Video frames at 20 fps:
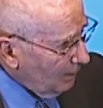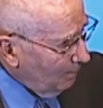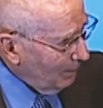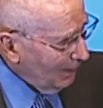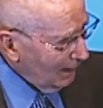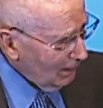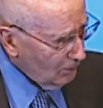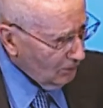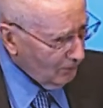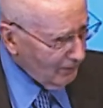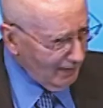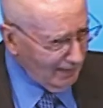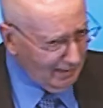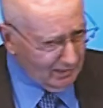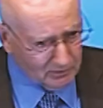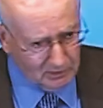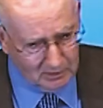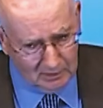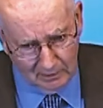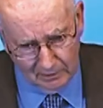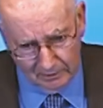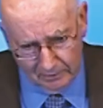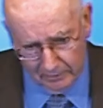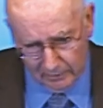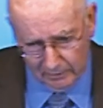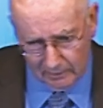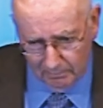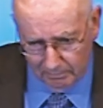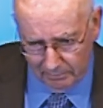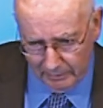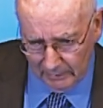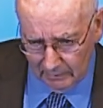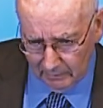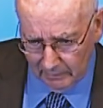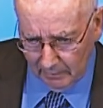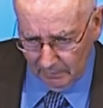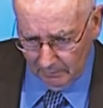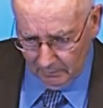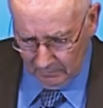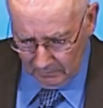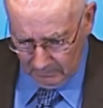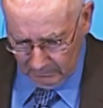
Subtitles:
competitor has clear and compelling